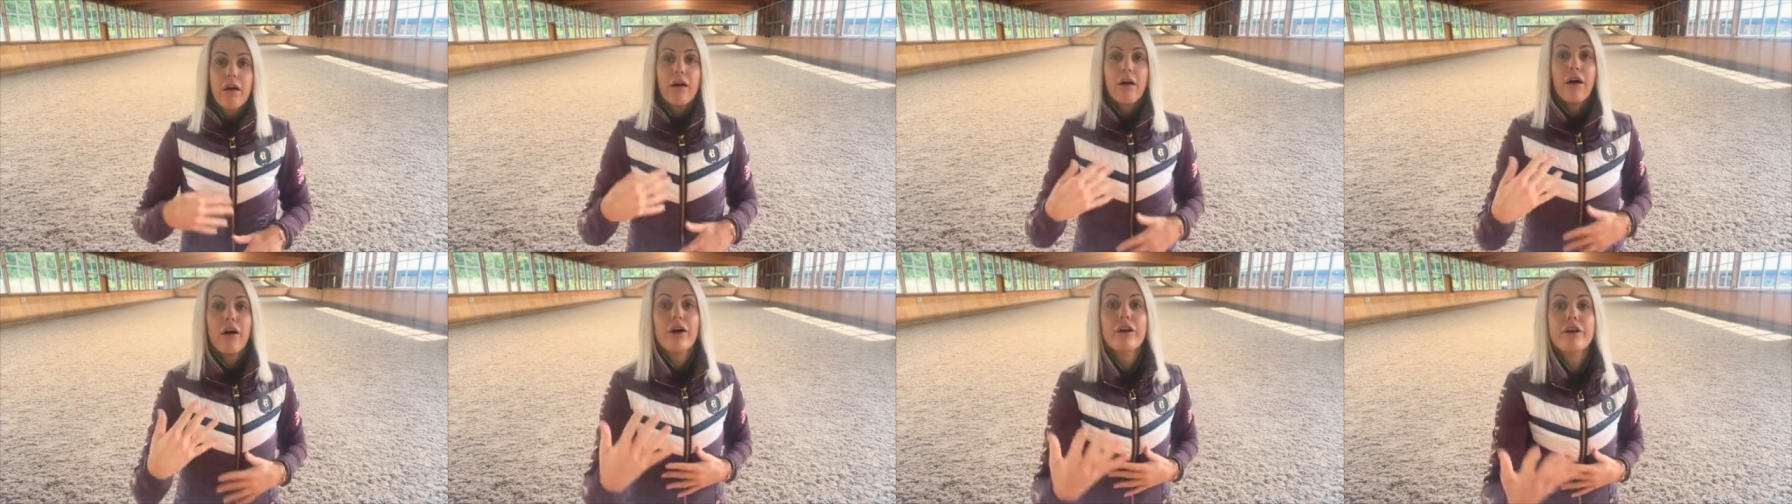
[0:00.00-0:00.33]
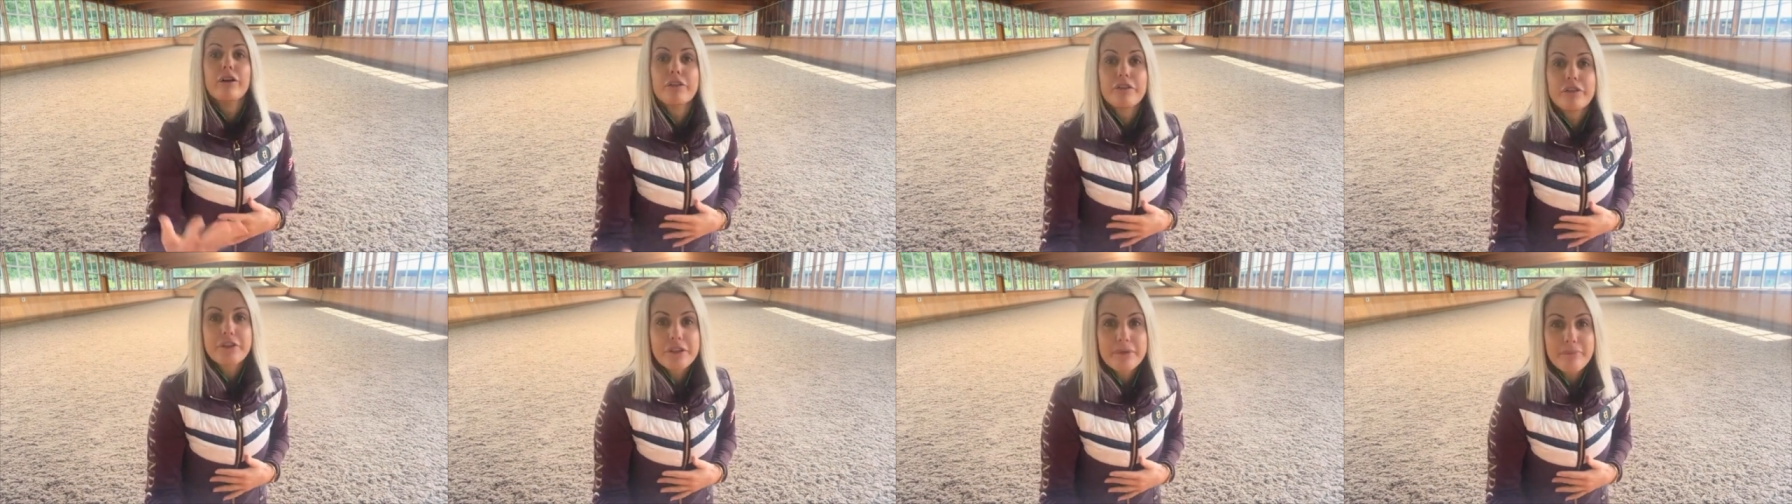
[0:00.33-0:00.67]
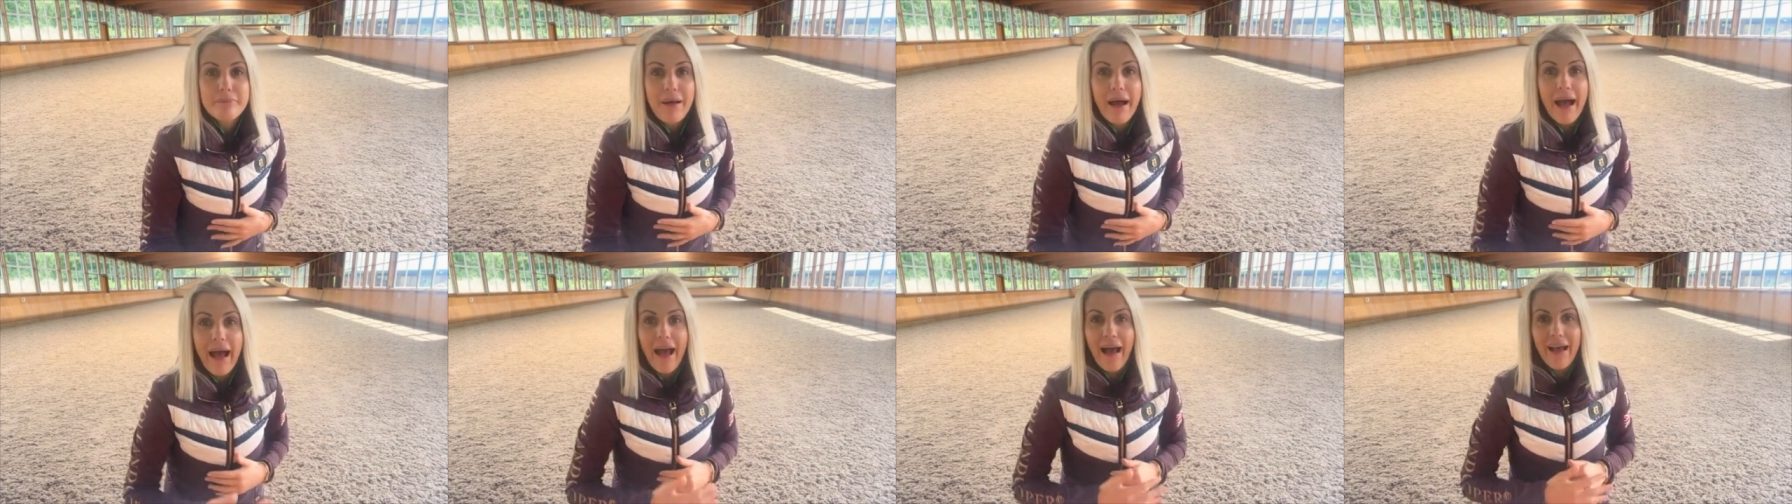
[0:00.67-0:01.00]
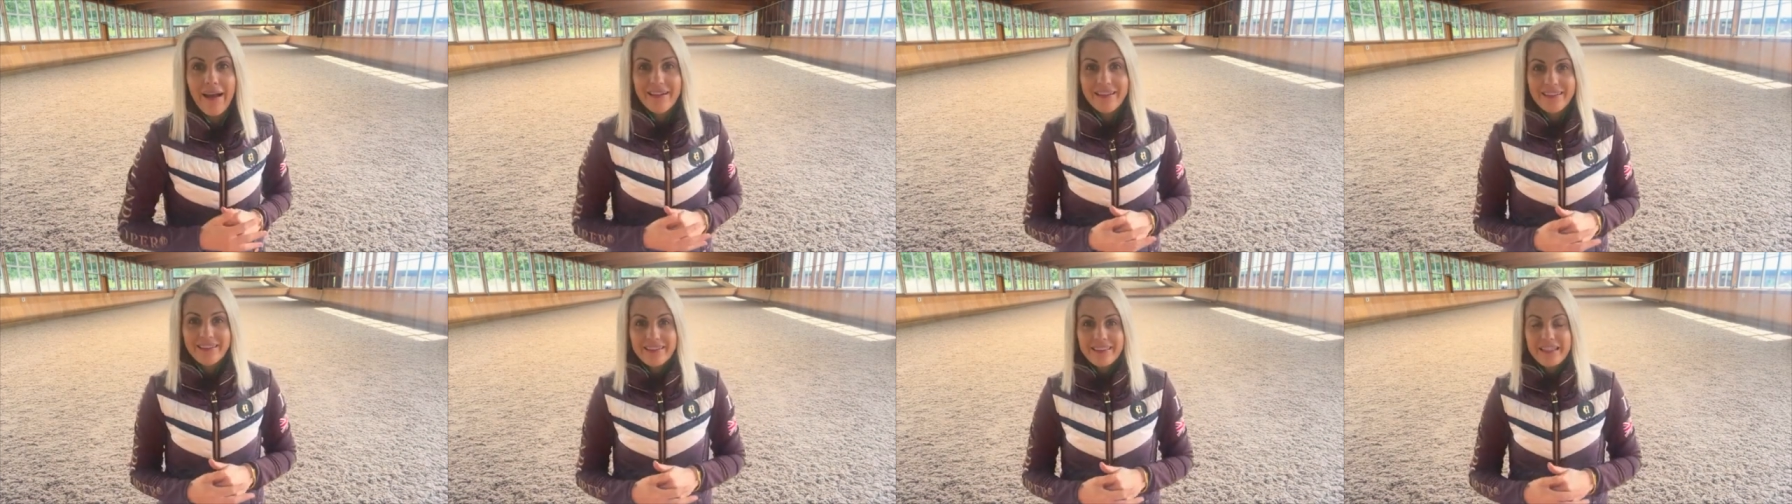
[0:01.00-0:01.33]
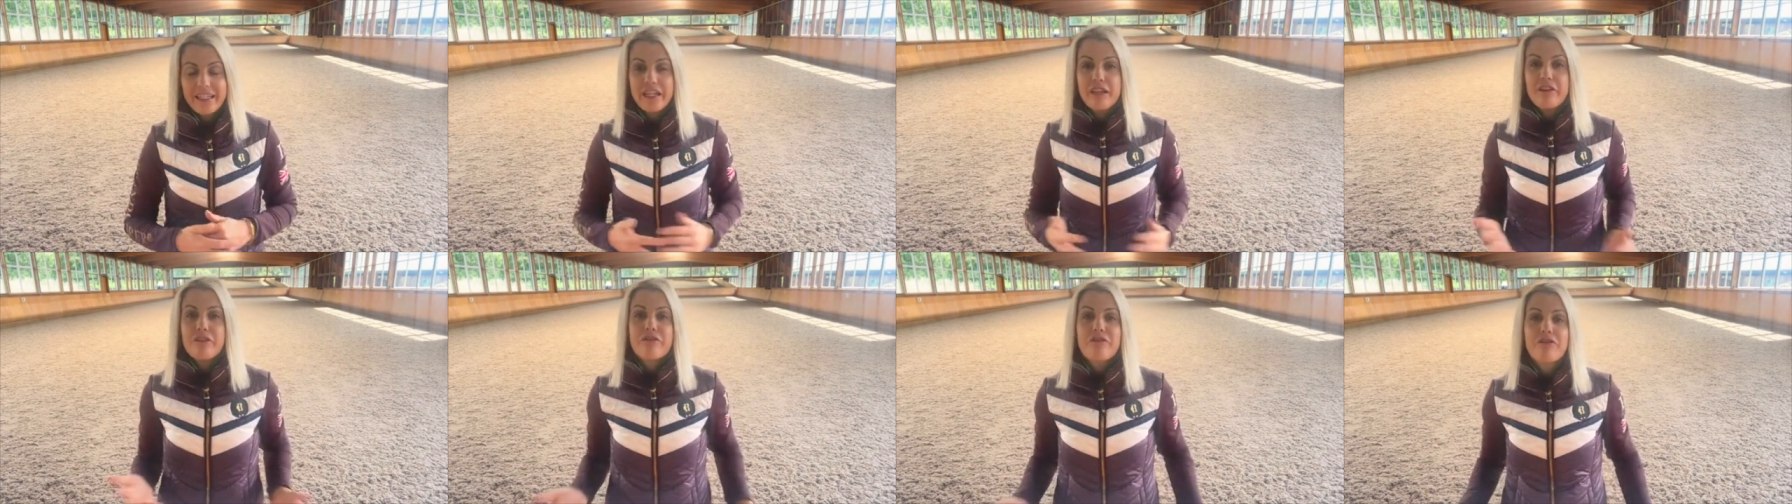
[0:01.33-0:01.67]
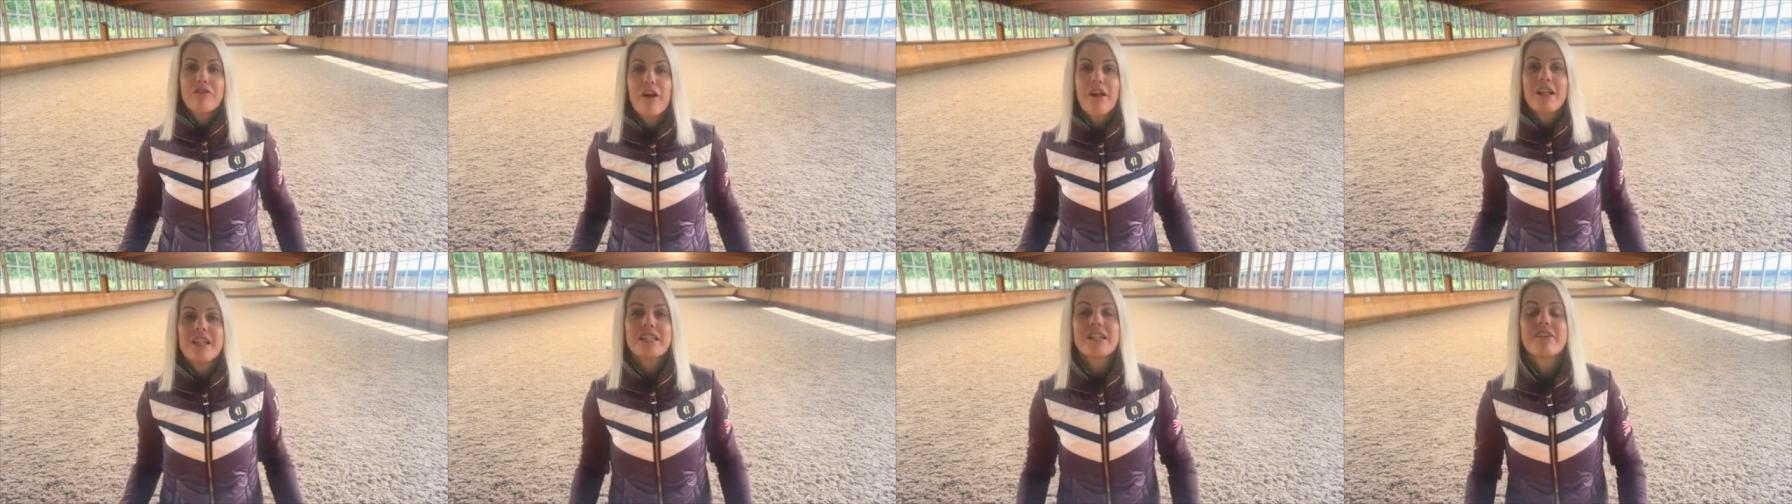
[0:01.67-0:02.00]
over the back, in
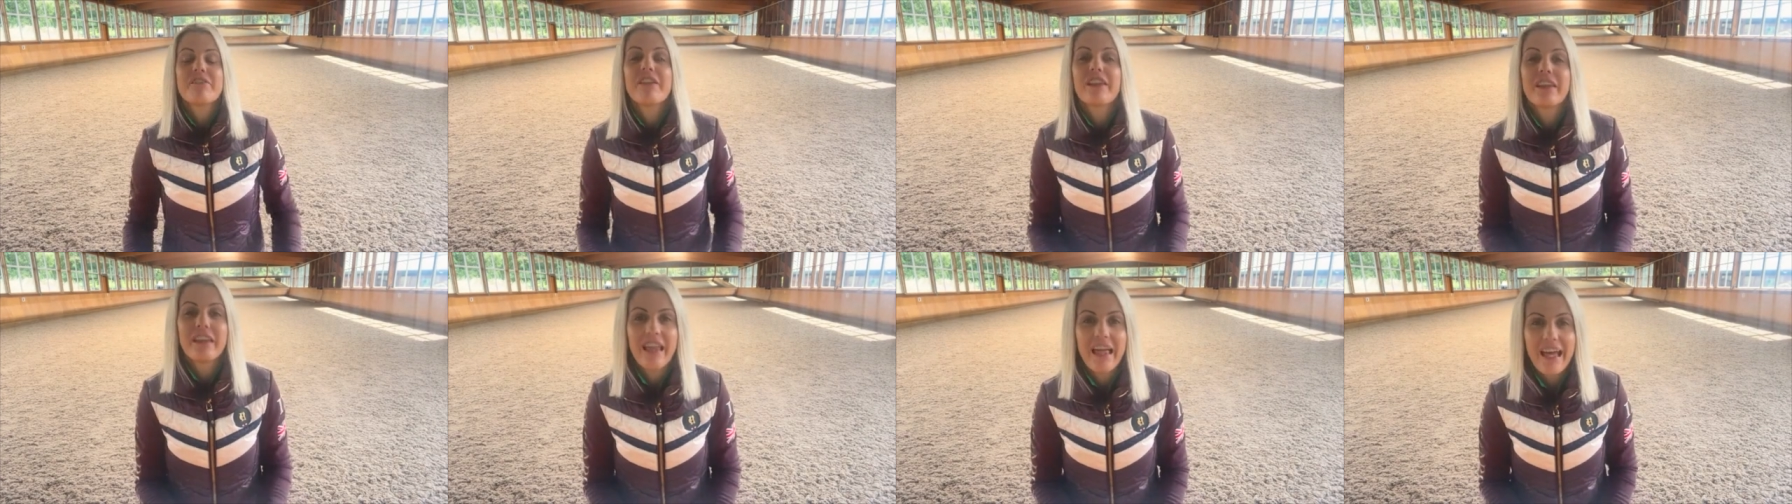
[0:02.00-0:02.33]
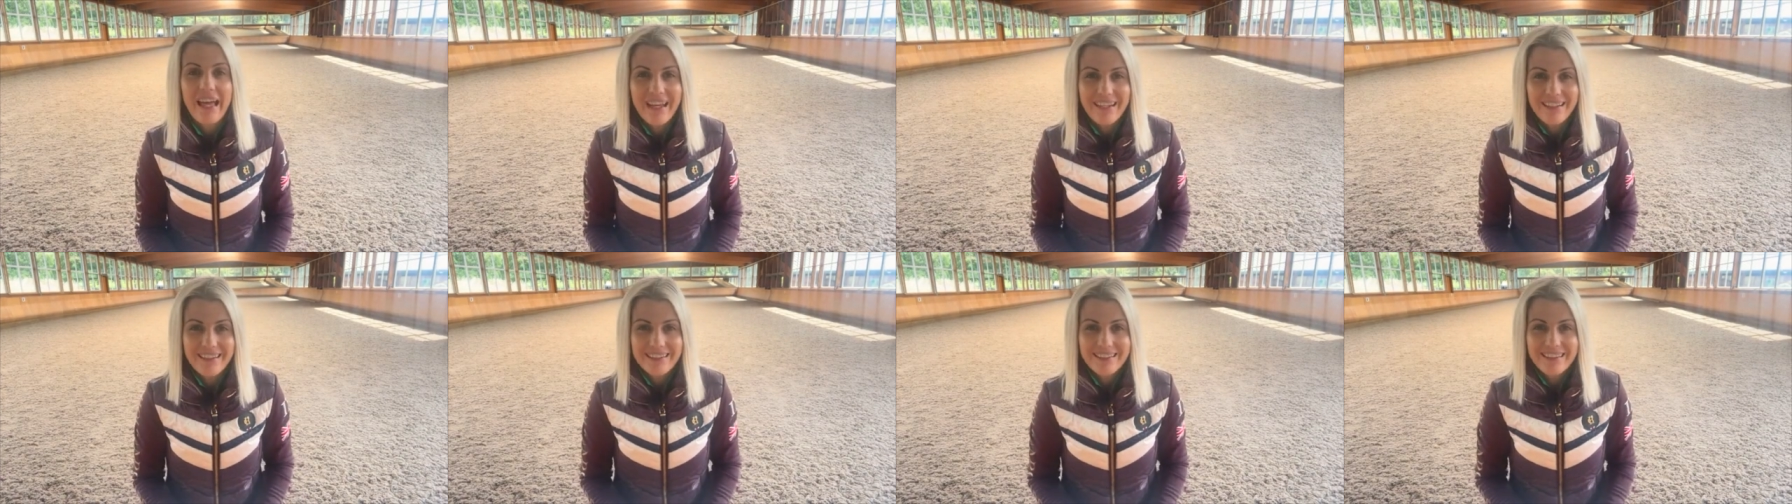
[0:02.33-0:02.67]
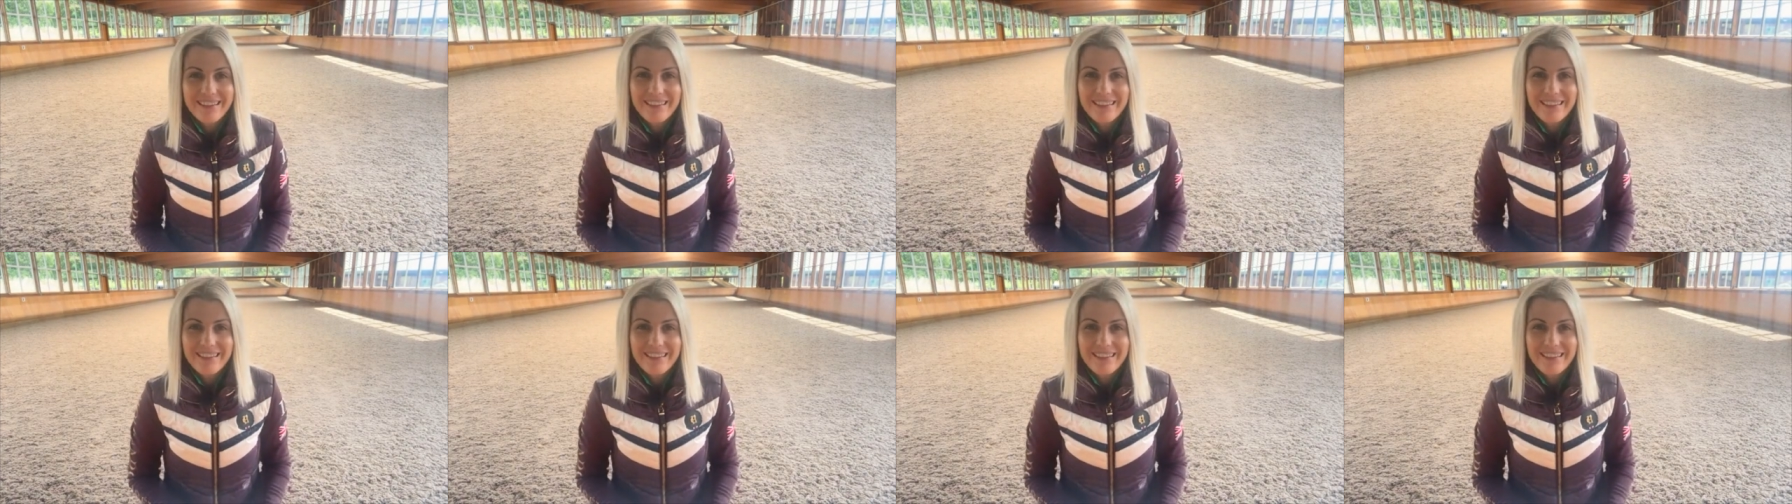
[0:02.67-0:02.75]
front of the leg.